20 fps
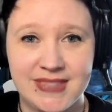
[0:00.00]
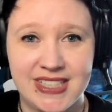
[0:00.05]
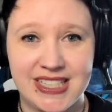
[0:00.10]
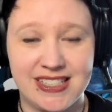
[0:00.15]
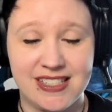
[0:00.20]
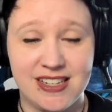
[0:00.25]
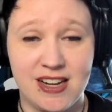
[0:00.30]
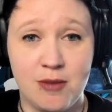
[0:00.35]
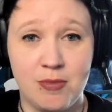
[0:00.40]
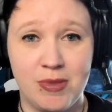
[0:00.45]

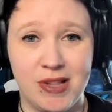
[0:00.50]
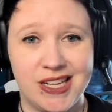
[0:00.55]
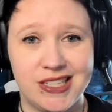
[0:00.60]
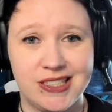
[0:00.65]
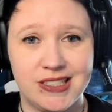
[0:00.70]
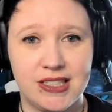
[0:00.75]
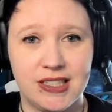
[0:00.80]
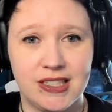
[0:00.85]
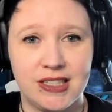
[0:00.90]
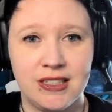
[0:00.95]
it's not
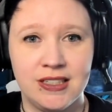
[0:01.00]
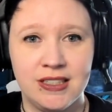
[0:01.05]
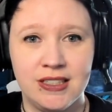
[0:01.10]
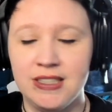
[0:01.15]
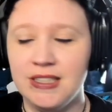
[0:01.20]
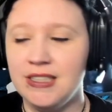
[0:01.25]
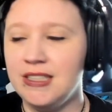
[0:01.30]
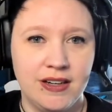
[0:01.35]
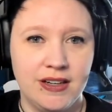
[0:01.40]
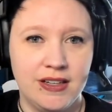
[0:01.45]
plastic.
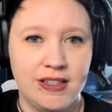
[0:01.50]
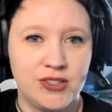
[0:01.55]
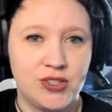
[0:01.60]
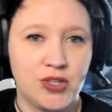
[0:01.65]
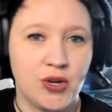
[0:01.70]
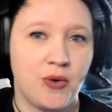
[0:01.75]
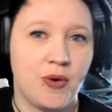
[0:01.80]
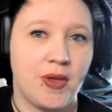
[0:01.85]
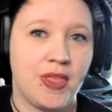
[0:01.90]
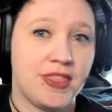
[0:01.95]

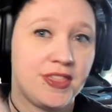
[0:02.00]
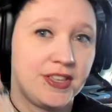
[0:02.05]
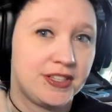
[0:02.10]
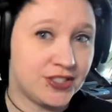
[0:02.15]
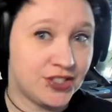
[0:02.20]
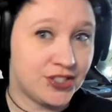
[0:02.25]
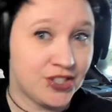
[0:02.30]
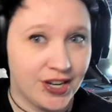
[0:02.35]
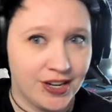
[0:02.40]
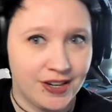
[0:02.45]
So
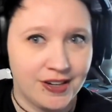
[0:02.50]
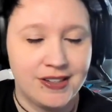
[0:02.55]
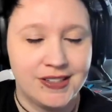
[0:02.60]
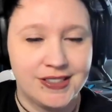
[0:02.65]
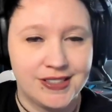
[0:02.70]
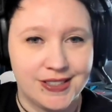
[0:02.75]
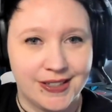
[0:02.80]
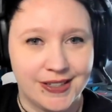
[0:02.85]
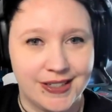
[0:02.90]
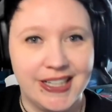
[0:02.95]
this chart,
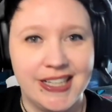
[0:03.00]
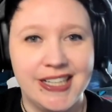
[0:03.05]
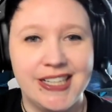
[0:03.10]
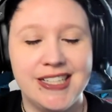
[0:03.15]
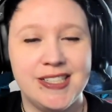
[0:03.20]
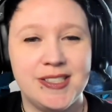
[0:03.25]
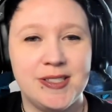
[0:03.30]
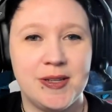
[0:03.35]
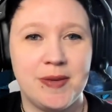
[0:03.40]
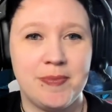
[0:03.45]
sorry,
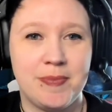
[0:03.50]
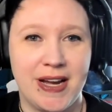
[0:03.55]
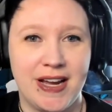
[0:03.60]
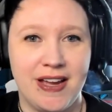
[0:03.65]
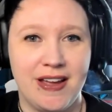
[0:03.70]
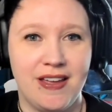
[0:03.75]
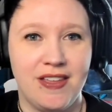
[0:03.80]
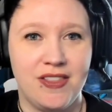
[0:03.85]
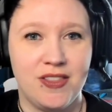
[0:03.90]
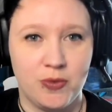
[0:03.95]
is
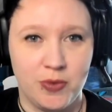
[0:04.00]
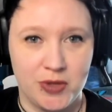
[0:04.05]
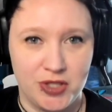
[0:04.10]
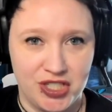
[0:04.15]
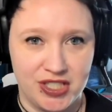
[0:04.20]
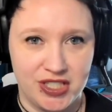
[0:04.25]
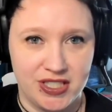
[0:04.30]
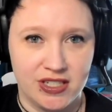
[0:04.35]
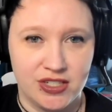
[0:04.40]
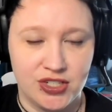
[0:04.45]
by the
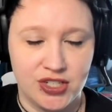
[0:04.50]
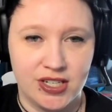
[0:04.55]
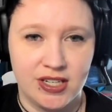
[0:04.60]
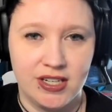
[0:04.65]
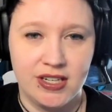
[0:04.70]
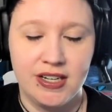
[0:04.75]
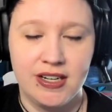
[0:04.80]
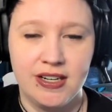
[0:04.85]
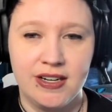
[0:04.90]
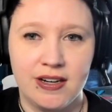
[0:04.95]
Witchy
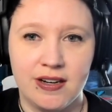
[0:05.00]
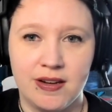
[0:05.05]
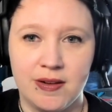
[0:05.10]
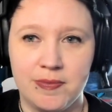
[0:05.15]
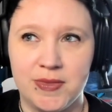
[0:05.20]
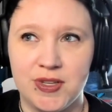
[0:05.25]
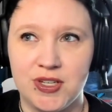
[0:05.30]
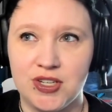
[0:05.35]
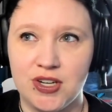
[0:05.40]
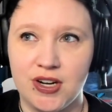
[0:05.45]
Stitcher.
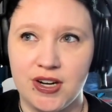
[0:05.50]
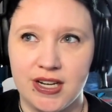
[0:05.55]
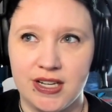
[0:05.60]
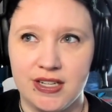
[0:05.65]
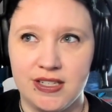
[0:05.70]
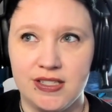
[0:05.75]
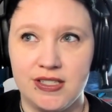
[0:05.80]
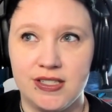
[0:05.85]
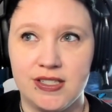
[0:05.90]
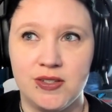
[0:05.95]
Um, the chart
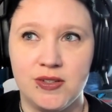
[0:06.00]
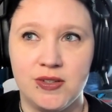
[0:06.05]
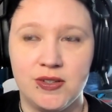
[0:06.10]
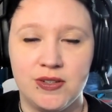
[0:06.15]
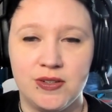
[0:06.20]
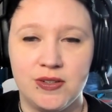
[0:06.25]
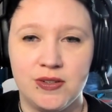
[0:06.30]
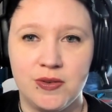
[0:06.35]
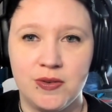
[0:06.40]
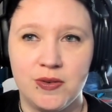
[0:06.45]
is
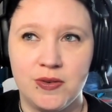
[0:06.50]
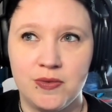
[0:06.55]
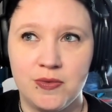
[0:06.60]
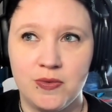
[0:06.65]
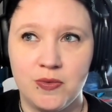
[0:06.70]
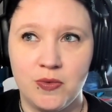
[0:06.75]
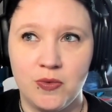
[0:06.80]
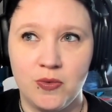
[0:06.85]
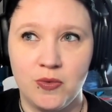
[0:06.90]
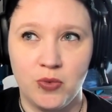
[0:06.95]

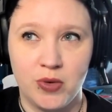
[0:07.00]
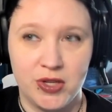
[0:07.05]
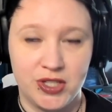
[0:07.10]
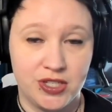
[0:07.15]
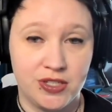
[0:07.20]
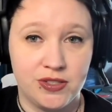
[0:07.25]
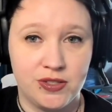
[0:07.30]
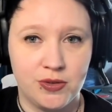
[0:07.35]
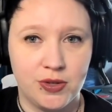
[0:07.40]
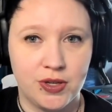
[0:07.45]

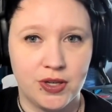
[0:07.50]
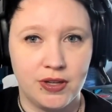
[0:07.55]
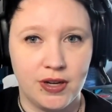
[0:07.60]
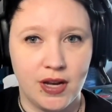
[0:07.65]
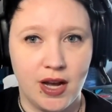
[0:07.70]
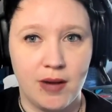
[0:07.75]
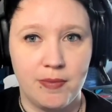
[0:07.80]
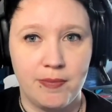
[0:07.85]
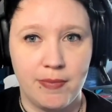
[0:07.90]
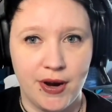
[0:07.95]
Witches You Could
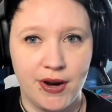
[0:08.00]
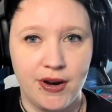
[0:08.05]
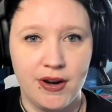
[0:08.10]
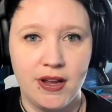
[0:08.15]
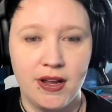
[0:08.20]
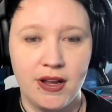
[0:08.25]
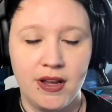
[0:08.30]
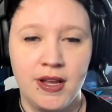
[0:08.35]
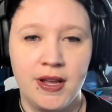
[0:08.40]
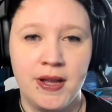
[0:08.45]
Not
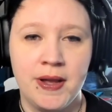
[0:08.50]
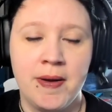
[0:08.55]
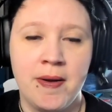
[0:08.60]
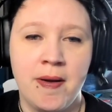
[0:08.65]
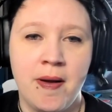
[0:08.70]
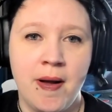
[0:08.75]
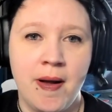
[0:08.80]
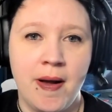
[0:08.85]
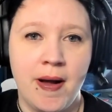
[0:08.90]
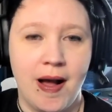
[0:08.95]
Burn.
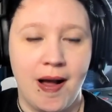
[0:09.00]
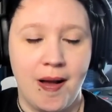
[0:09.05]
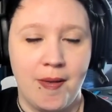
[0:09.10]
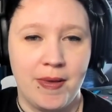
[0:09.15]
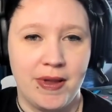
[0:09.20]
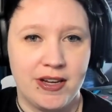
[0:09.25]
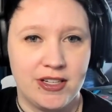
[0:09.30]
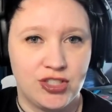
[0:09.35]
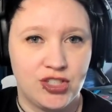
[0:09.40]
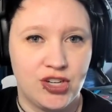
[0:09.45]
Um,
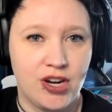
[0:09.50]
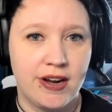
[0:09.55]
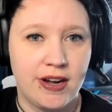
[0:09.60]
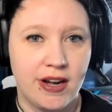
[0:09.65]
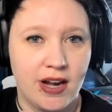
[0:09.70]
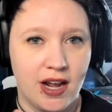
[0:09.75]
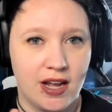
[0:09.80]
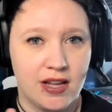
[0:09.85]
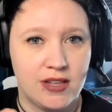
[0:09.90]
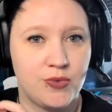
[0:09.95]
it is charted
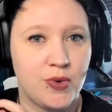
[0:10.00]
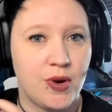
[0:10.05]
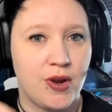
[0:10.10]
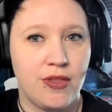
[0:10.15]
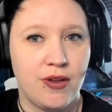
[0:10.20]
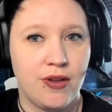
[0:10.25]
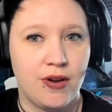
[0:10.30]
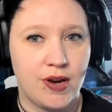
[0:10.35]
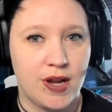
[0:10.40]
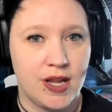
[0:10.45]
as we are
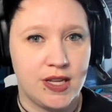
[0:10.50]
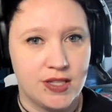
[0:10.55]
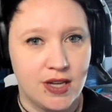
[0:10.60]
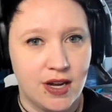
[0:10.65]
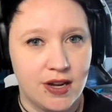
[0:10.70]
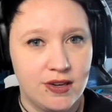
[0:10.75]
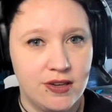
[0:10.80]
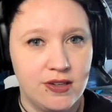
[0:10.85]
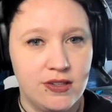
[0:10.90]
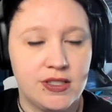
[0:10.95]
the
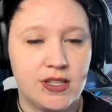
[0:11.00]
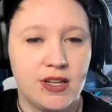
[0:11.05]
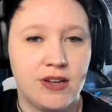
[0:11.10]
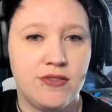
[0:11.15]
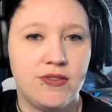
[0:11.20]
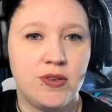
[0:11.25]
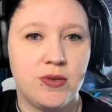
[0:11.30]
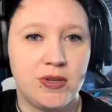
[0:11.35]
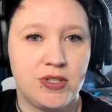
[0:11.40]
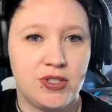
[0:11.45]
granddaughters of
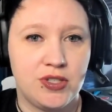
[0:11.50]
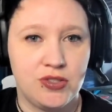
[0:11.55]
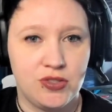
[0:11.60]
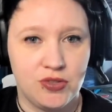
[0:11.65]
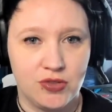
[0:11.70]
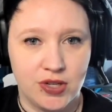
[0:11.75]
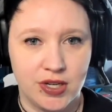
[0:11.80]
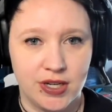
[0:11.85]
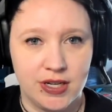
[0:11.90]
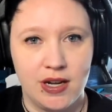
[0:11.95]
the witches
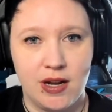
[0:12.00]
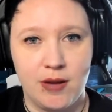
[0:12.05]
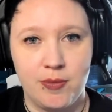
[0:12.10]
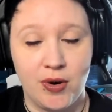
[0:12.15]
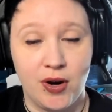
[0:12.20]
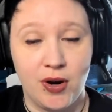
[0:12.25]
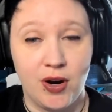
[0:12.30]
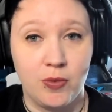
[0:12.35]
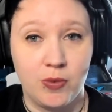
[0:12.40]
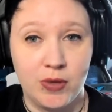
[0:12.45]
you could not
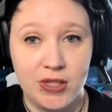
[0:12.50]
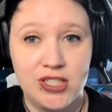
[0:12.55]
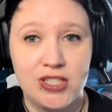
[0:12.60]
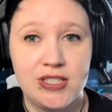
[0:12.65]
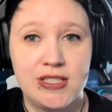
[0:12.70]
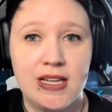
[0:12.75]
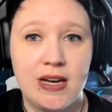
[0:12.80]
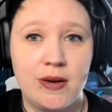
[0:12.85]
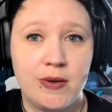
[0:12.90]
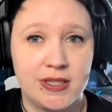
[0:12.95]
burn, which
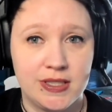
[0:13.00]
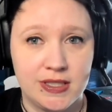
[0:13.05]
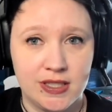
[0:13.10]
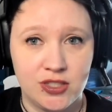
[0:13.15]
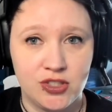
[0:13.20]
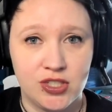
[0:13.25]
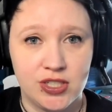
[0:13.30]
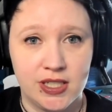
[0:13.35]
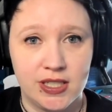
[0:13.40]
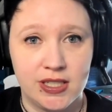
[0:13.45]
is how I
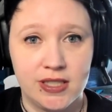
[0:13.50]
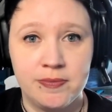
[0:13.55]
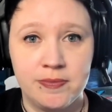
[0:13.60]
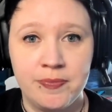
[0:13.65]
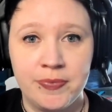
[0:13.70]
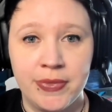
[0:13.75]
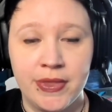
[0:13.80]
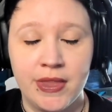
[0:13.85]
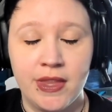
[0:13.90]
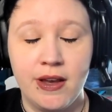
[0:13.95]
stitched it.
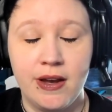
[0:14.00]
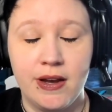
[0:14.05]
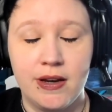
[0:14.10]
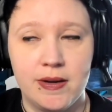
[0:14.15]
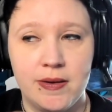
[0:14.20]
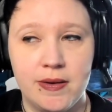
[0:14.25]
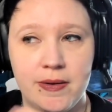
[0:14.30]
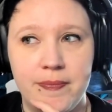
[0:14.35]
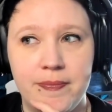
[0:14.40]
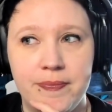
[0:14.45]

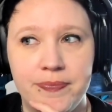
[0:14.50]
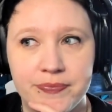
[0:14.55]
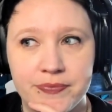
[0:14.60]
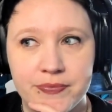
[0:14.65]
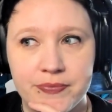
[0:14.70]
Um,